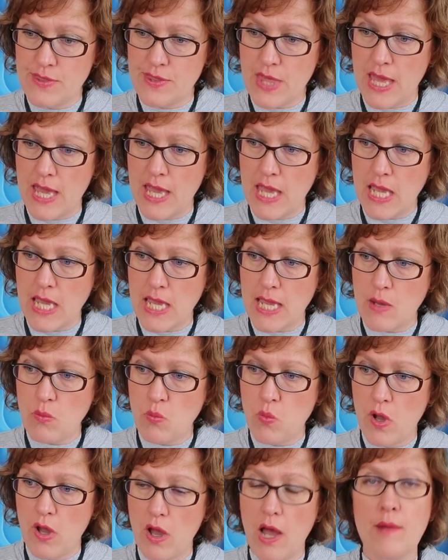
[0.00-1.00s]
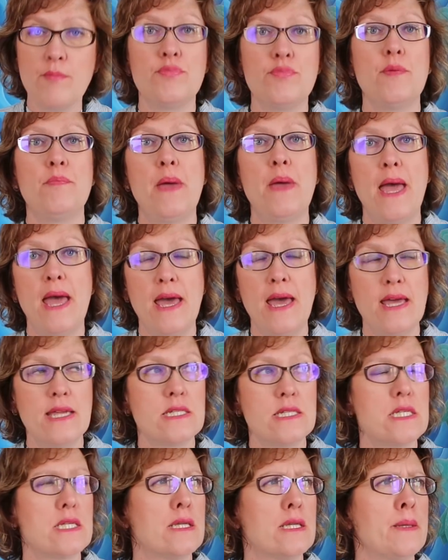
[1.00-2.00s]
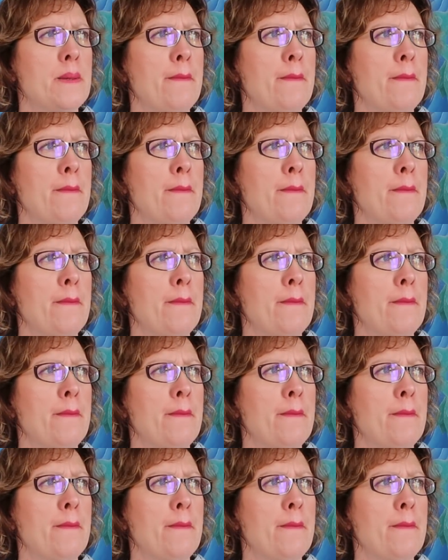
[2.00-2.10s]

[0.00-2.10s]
they were unprepared,